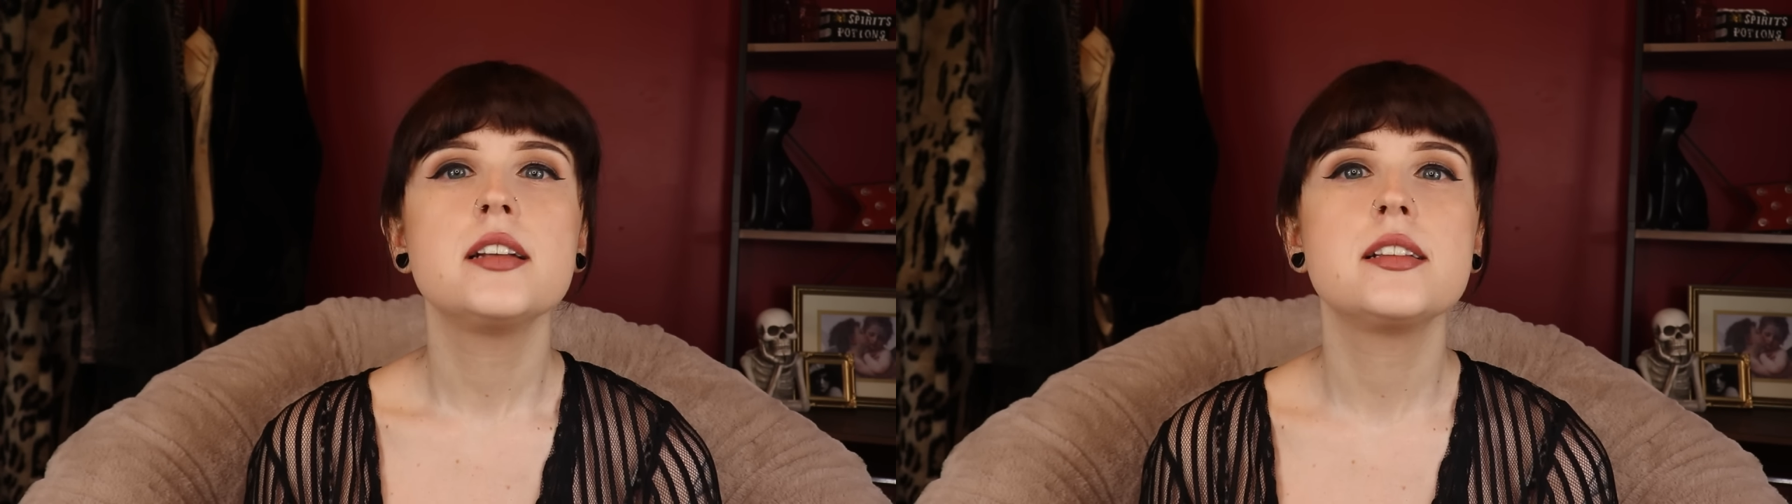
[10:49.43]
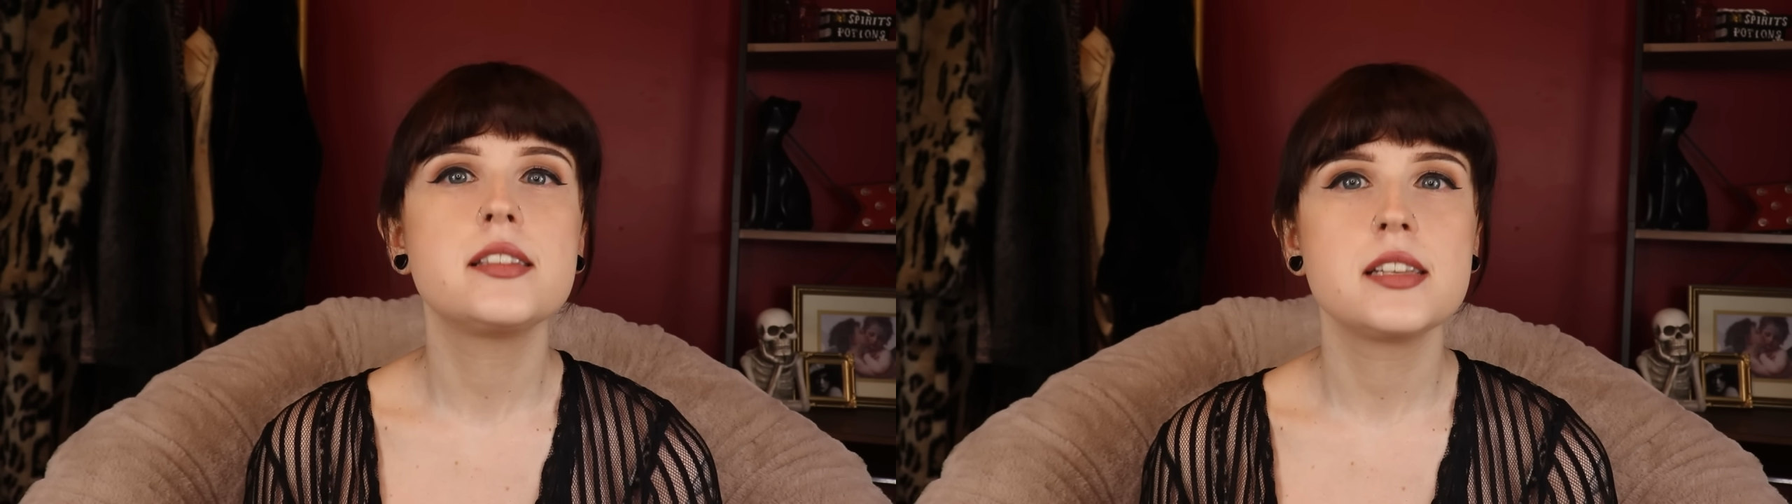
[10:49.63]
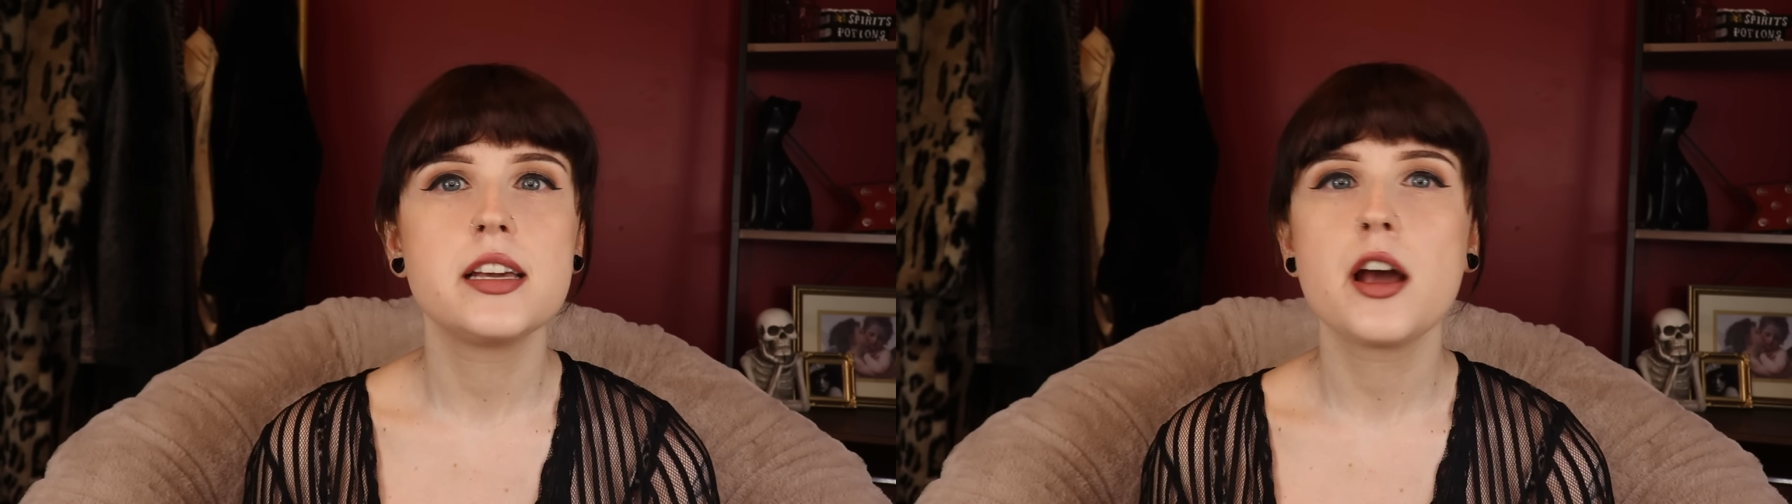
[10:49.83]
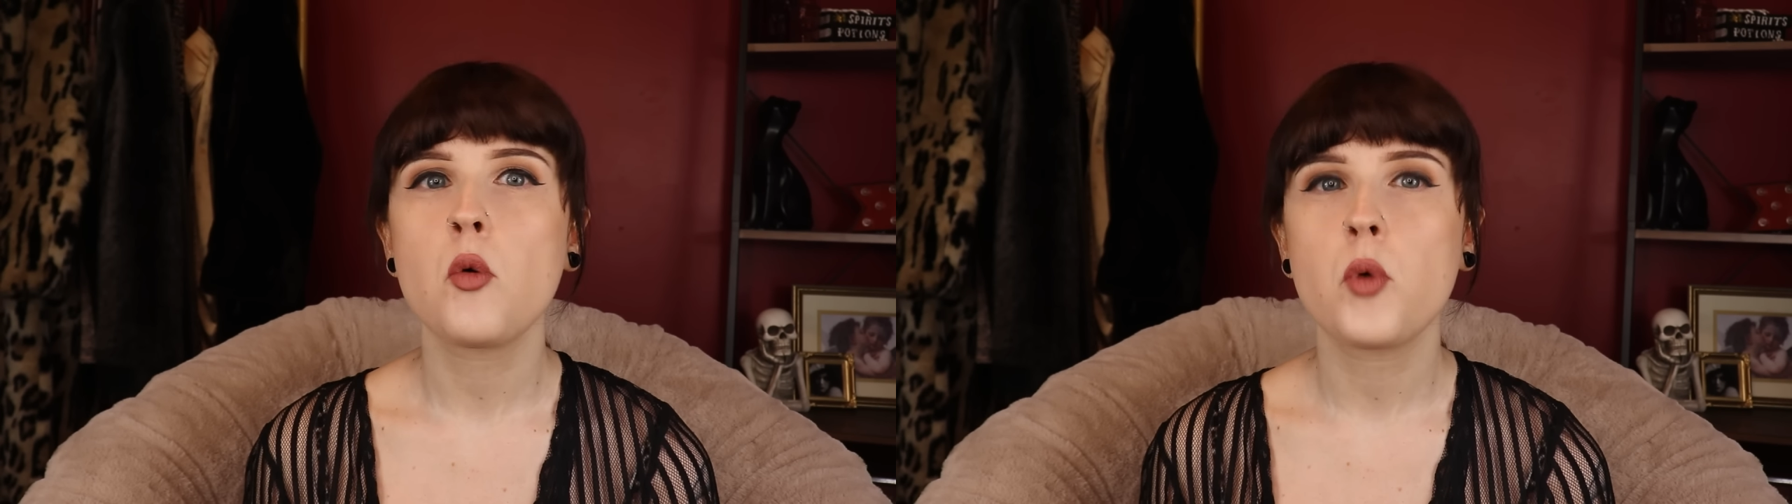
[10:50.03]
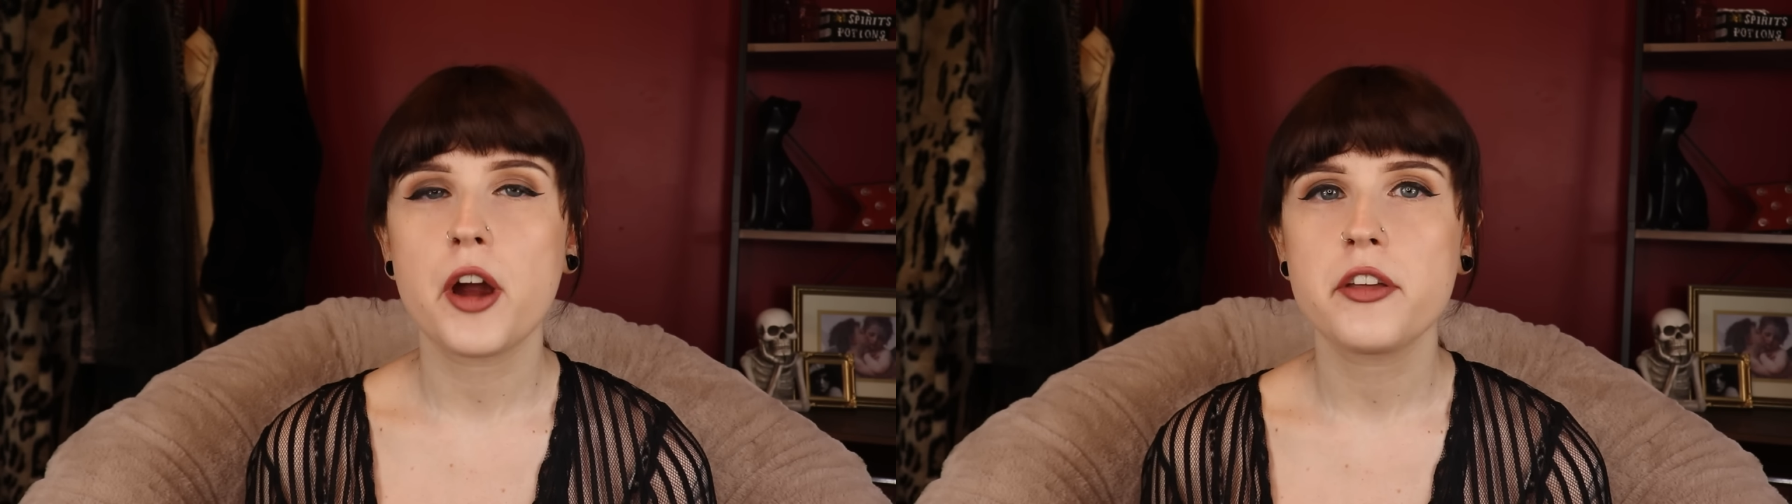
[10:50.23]
to see
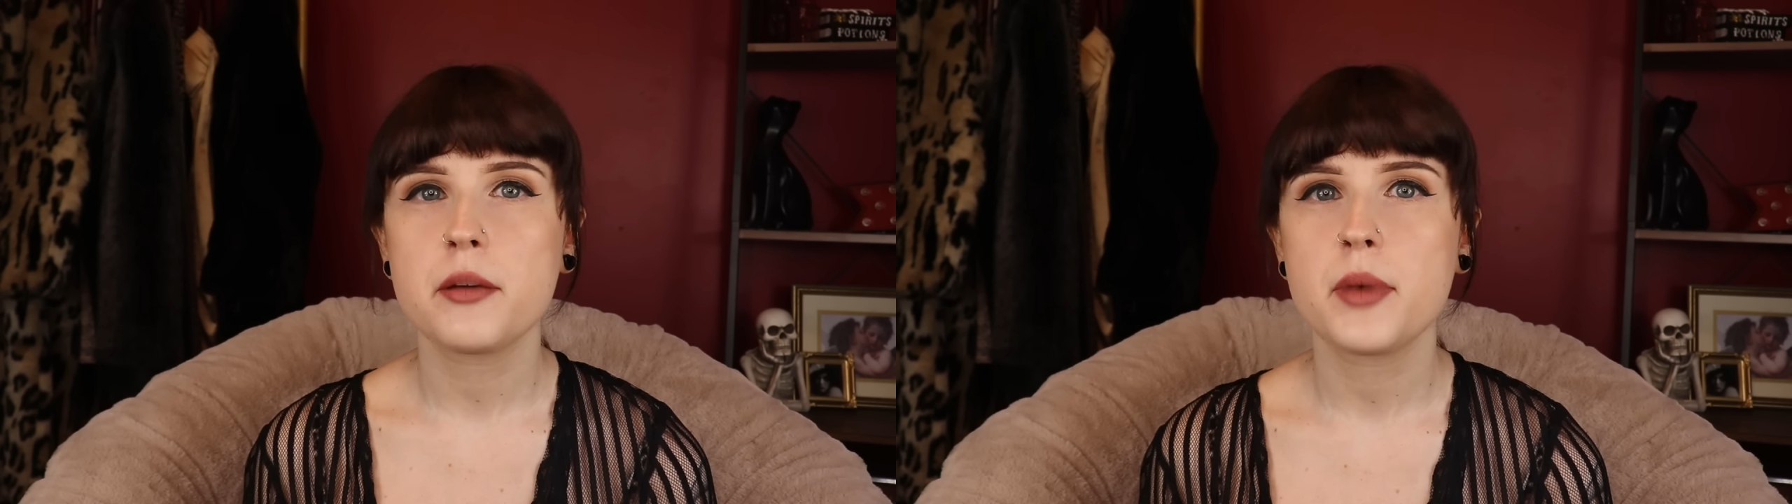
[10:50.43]
where they